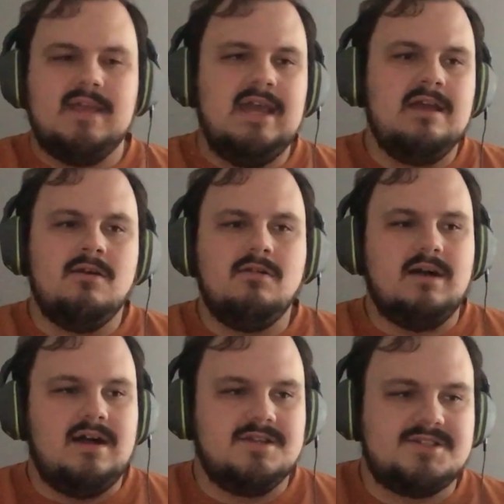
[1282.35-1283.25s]
And in all
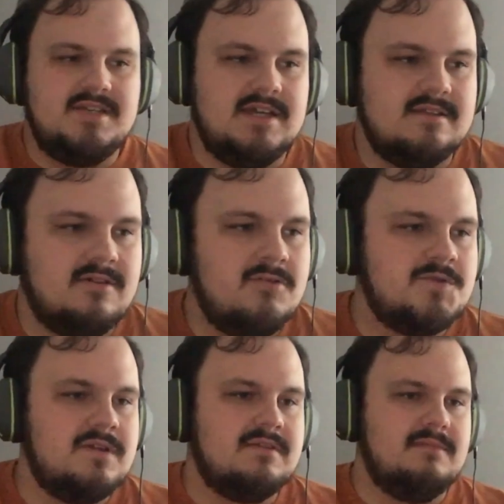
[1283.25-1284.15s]
honesty, those
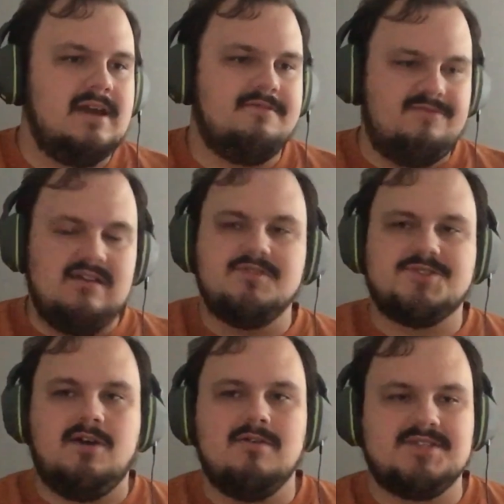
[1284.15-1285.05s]
were like my favorite
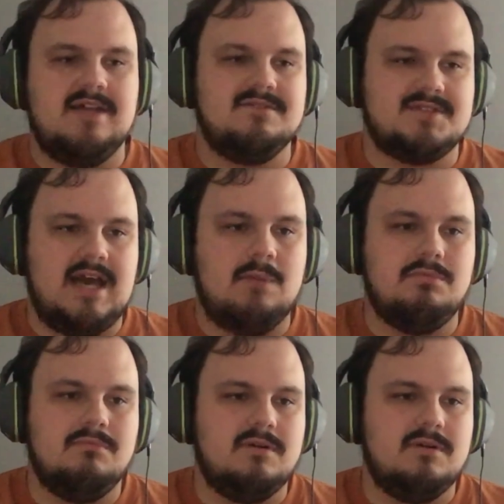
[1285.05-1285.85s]
songs on this album.